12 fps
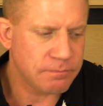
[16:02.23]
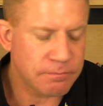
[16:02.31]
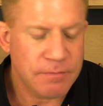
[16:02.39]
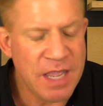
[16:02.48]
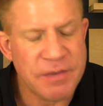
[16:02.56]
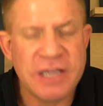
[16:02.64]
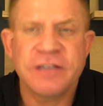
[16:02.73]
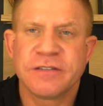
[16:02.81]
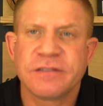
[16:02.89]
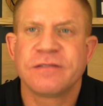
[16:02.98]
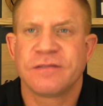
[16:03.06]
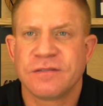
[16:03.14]
Maybe.
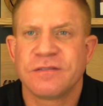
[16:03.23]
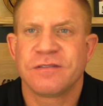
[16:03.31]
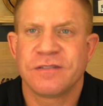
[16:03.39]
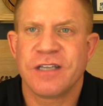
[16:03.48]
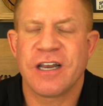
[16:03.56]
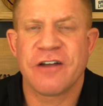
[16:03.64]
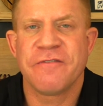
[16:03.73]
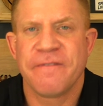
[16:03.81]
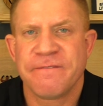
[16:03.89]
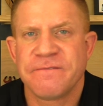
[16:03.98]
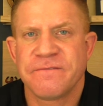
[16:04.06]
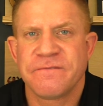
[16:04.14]
You know?
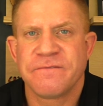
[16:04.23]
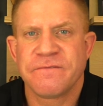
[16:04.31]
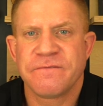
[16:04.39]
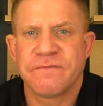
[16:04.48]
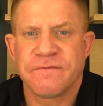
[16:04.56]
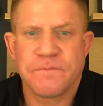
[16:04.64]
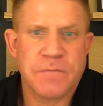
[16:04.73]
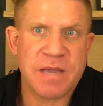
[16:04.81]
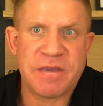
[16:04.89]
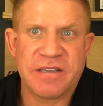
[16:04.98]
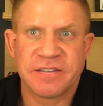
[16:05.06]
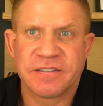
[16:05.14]

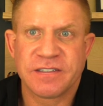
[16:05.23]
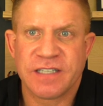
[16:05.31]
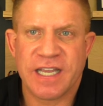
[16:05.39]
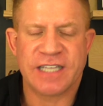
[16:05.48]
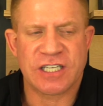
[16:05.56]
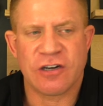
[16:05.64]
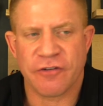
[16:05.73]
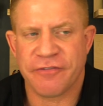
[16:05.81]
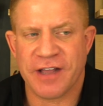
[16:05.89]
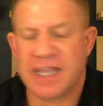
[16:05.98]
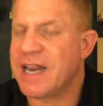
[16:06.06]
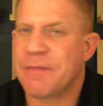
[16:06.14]
Maybe. It's her
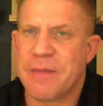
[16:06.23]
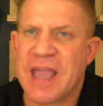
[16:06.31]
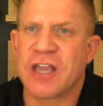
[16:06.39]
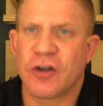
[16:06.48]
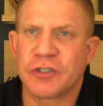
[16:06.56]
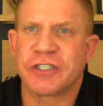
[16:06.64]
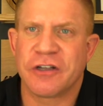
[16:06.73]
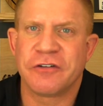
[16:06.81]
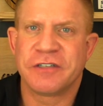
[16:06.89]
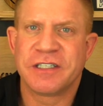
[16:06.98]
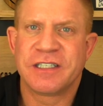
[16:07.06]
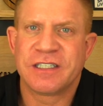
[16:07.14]
fucking MMA coach,
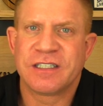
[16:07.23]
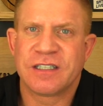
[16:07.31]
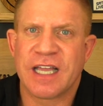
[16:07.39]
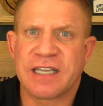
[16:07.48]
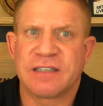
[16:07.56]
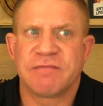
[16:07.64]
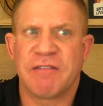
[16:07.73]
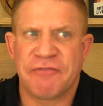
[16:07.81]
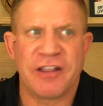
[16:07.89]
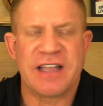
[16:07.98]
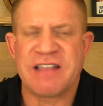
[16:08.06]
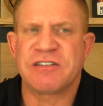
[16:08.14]
though. Like, I
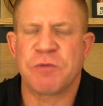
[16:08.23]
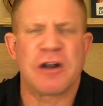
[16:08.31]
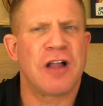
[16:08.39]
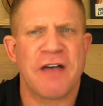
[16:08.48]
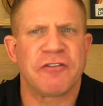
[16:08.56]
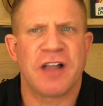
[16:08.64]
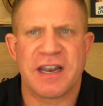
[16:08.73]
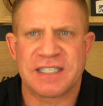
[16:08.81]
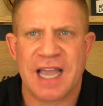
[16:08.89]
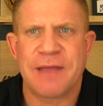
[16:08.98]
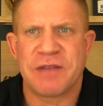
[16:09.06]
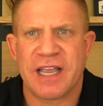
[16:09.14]
feel like they spent an awful lot of
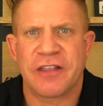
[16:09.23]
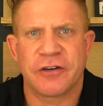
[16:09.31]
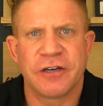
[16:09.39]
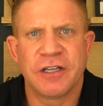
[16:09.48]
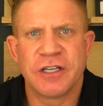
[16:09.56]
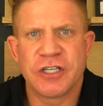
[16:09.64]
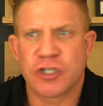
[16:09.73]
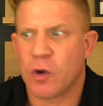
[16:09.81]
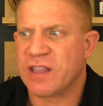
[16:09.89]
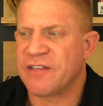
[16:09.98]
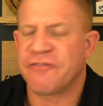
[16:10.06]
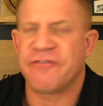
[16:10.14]
time together. So
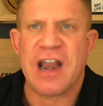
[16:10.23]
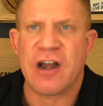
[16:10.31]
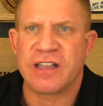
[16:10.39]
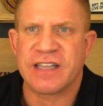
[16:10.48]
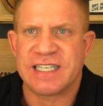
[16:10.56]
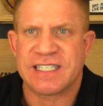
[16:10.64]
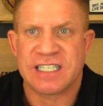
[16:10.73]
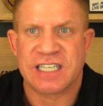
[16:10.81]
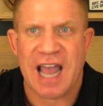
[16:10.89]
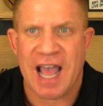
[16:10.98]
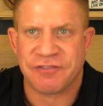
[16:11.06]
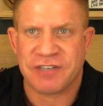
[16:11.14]
at the very least, he's
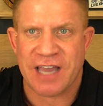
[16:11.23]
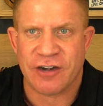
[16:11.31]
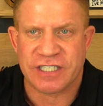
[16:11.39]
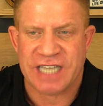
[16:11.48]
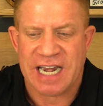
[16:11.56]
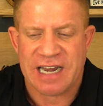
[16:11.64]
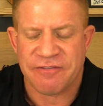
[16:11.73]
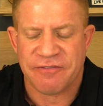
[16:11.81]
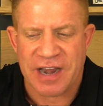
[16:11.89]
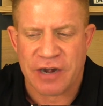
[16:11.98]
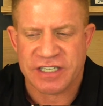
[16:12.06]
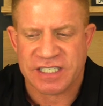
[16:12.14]
going to have to entertain it
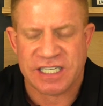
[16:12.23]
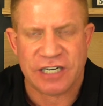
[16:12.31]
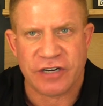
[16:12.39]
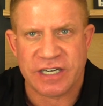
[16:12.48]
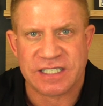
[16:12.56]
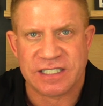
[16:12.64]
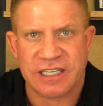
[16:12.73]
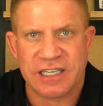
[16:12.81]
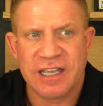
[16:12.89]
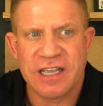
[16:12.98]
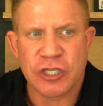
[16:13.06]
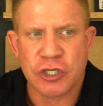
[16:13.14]
very seriously.
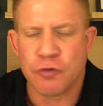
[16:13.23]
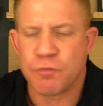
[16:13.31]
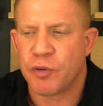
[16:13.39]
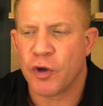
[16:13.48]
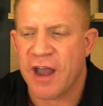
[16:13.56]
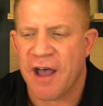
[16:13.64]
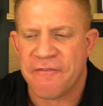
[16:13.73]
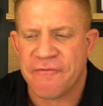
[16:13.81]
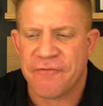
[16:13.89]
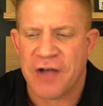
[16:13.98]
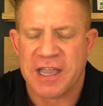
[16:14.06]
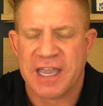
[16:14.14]
You put a
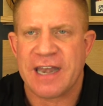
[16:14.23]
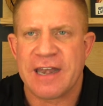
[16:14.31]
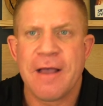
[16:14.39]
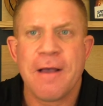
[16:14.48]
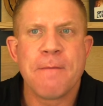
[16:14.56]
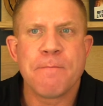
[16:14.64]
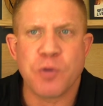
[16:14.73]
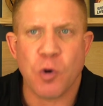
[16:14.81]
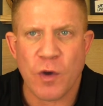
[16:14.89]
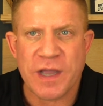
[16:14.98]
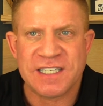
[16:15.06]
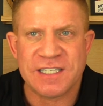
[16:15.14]
fucking
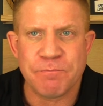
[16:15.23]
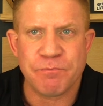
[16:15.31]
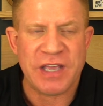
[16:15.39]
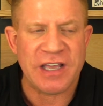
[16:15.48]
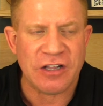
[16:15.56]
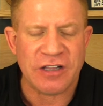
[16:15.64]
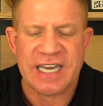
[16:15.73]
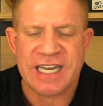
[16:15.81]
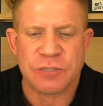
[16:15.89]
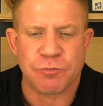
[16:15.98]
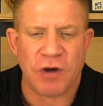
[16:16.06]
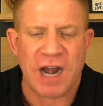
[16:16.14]
poison pill in
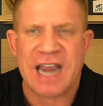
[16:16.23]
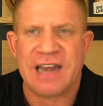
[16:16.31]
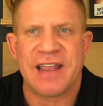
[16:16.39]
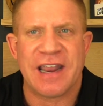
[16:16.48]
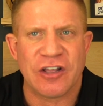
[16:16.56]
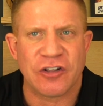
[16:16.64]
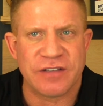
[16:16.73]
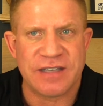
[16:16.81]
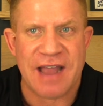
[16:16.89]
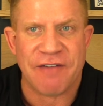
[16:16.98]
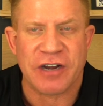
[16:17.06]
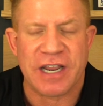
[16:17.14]
his brain that he'll
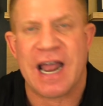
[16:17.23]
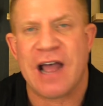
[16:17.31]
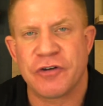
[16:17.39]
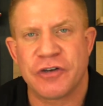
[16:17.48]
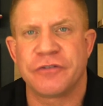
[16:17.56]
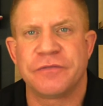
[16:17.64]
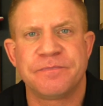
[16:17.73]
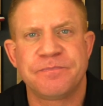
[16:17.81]
never get out, dude.